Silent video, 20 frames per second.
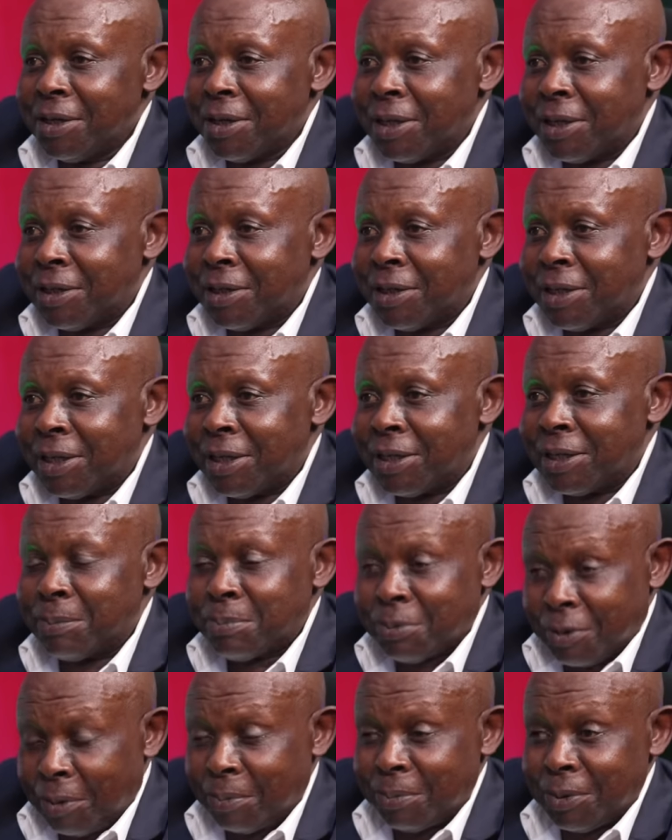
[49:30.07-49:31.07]
And uh, the
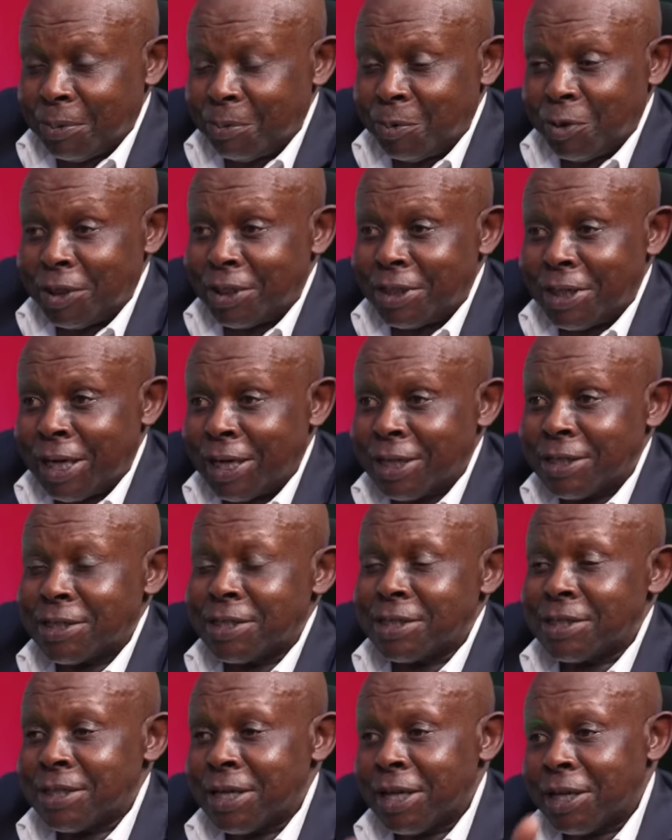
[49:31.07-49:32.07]
problem with
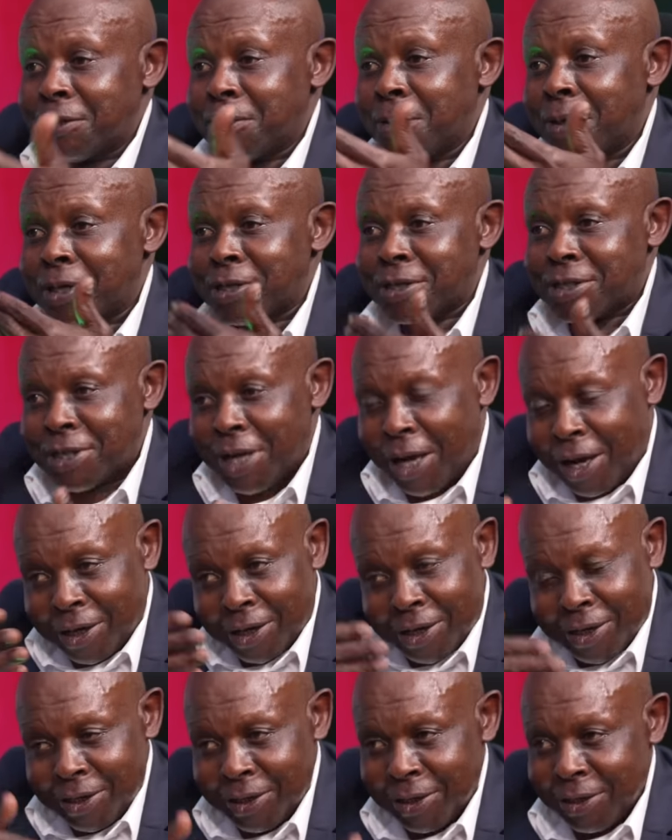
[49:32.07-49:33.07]
debts is that you are
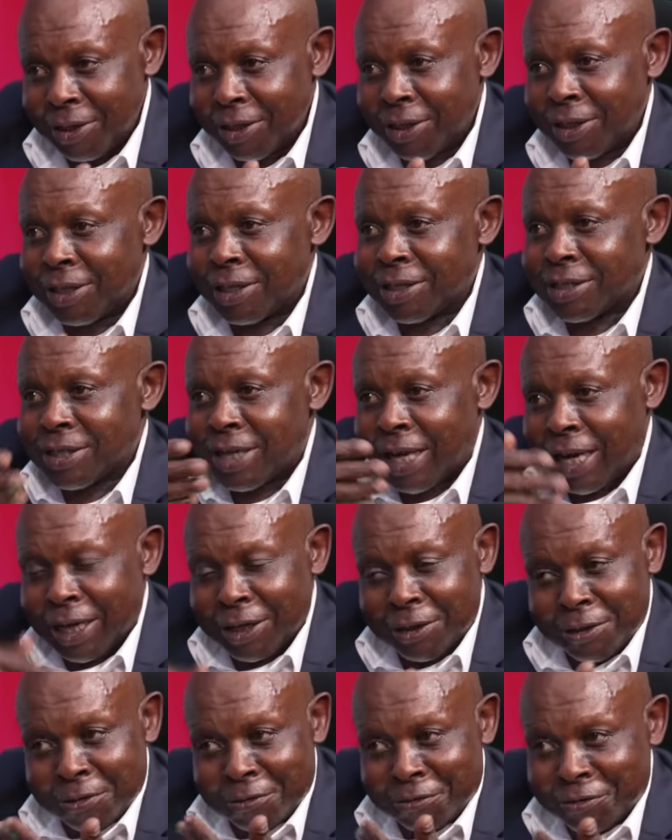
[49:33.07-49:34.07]
stuck in a
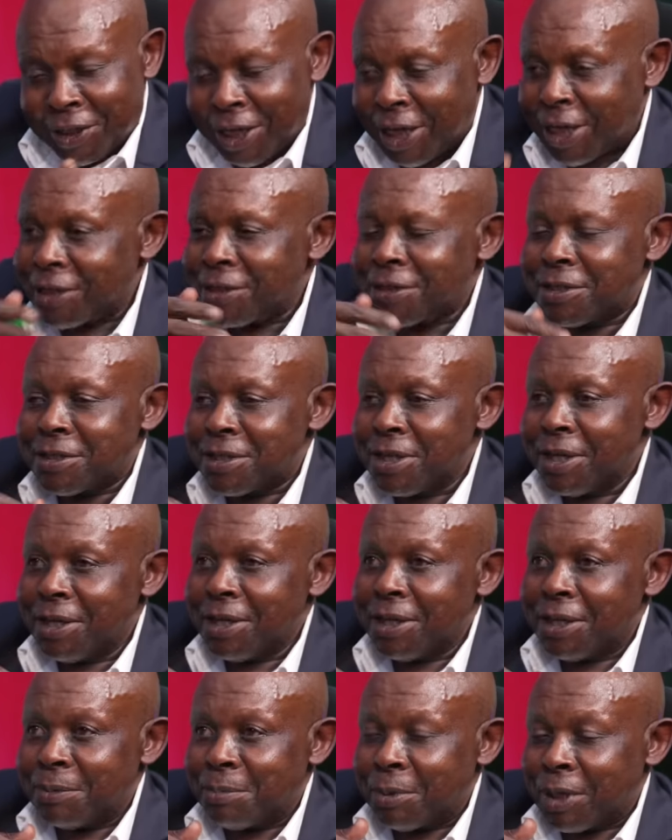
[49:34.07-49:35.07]
cycle of debts. Mm. It hmm.